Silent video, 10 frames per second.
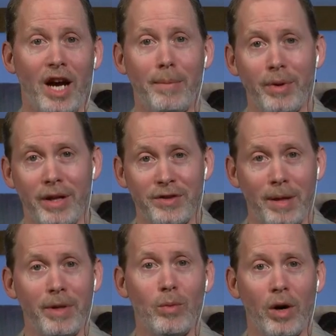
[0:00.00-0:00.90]
time but if
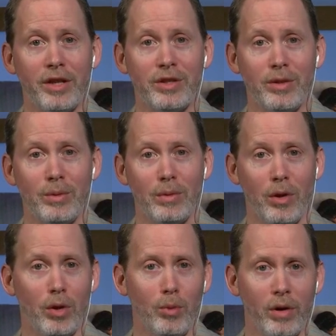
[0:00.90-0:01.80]
somebody wanted to
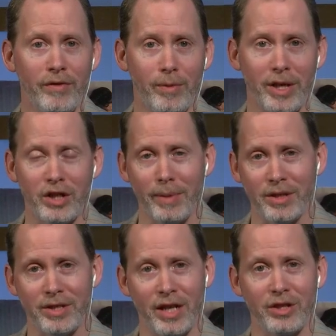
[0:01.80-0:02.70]
learn more information
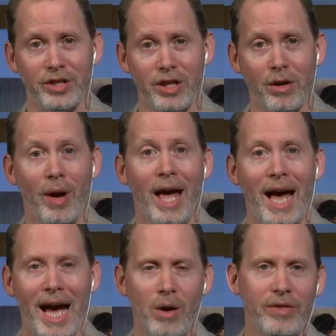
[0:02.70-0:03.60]
about section zero
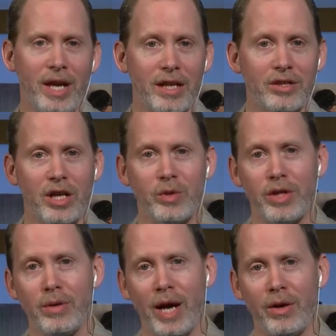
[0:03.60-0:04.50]
how can they get in touch
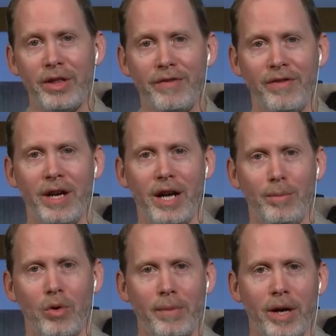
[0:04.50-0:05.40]
with you how can they find out
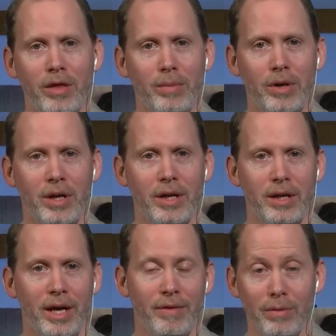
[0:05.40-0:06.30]
more about the book
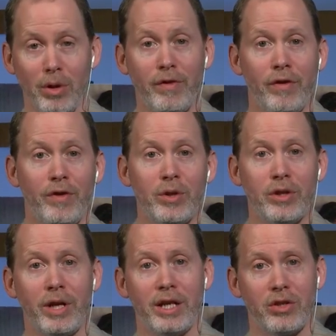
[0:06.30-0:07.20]
and, and look for
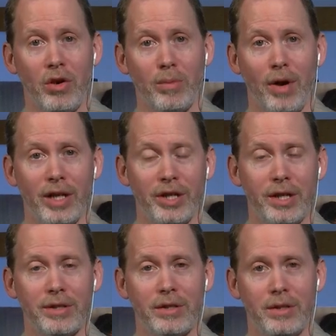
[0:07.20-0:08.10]
future kickstarter projects